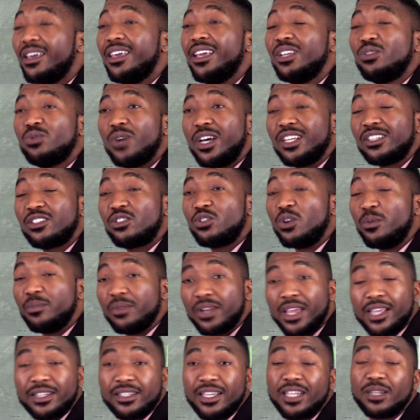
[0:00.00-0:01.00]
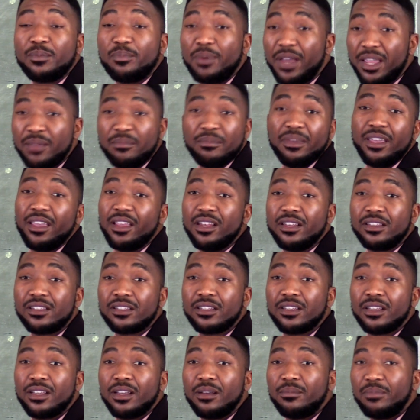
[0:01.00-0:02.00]
it was dominated by
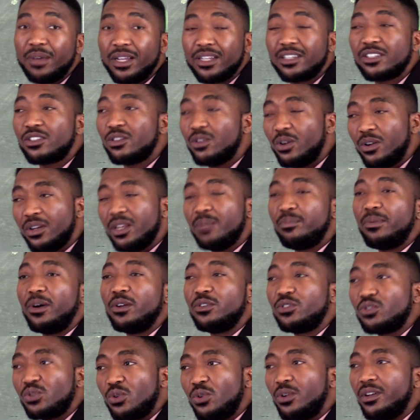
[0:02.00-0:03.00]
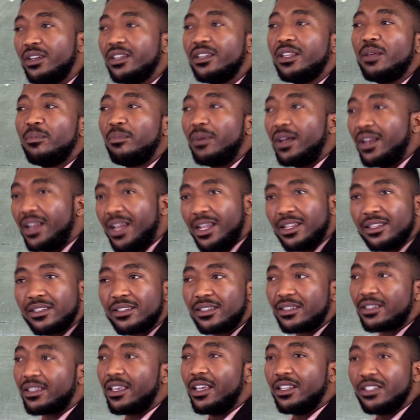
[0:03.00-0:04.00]
males. But slowly but surely the balance
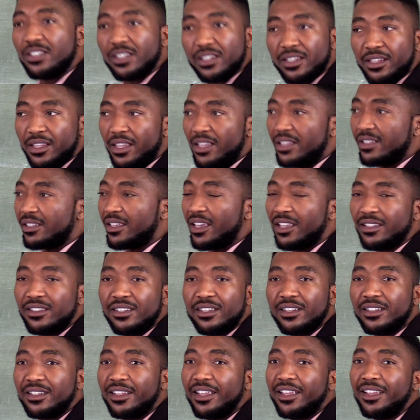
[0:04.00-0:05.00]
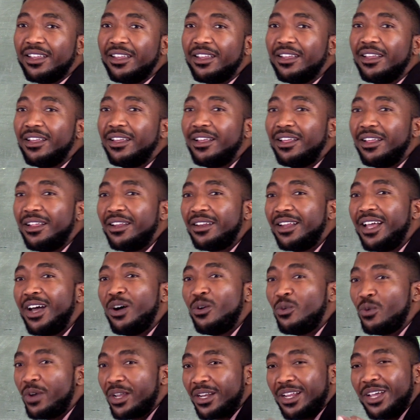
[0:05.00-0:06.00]
is getting there.
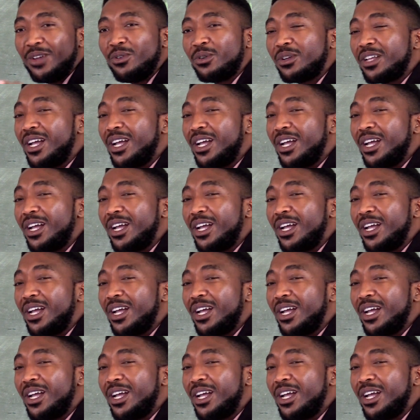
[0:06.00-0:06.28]
Now when I will